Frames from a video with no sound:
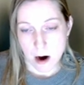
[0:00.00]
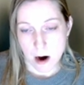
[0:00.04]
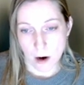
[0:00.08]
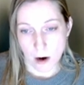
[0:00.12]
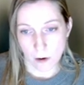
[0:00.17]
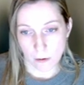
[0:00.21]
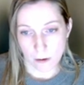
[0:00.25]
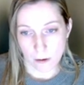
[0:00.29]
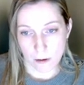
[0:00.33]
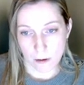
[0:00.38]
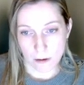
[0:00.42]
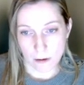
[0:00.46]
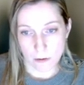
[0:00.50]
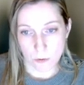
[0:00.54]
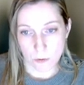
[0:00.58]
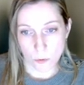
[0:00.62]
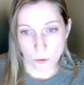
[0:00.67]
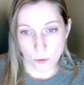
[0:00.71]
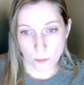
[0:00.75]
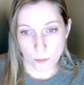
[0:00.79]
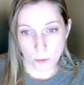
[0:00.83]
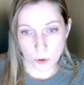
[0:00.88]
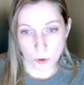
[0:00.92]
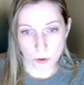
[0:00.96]
are
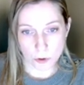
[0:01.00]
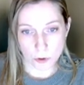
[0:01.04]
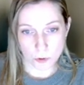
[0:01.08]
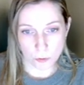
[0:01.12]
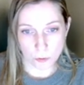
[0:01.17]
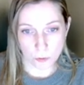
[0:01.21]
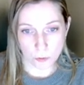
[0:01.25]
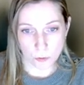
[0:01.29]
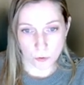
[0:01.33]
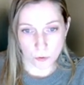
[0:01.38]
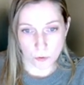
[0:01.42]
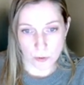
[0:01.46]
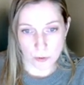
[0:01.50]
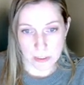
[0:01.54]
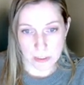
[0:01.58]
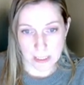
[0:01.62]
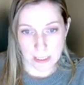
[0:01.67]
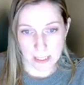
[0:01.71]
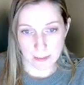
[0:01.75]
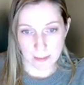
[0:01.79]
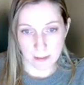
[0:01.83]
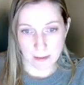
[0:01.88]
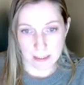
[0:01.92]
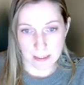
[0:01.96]
normal controls.
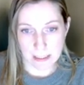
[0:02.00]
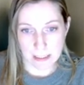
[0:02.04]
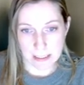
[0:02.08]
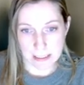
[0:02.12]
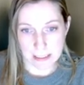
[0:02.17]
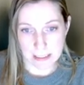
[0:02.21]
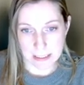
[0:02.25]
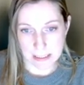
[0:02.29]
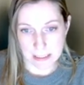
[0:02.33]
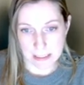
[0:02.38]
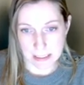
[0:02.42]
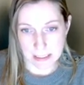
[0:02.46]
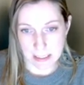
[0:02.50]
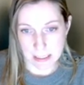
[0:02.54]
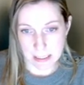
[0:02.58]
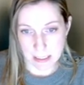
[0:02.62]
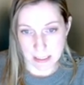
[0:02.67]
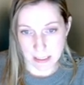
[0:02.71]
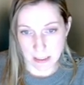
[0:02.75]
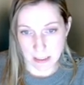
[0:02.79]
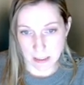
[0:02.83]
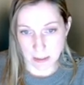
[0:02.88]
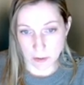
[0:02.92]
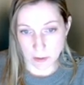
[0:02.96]
And this is
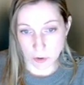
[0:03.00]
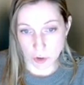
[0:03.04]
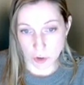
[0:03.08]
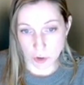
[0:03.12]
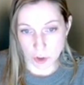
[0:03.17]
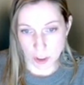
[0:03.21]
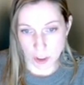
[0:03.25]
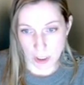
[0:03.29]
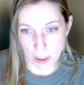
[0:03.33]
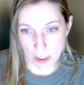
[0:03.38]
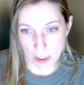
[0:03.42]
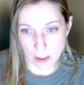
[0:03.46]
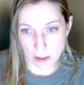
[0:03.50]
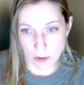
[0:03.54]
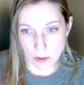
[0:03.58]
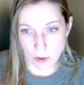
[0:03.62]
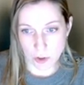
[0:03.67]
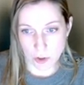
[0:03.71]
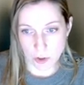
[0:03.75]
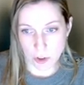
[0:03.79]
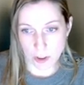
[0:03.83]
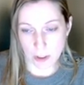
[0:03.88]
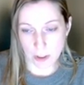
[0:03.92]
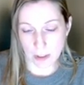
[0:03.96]
the
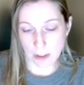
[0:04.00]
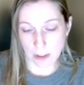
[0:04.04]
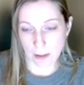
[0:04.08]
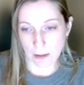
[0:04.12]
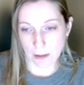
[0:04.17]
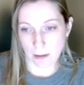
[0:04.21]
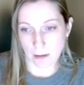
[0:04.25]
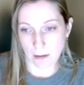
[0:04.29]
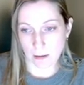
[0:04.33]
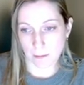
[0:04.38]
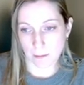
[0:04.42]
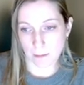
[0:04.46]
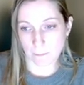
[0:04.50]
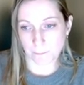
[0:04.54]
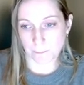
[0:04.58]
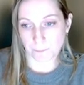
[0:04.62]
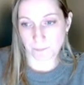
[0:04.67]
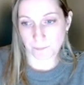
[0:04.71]
change in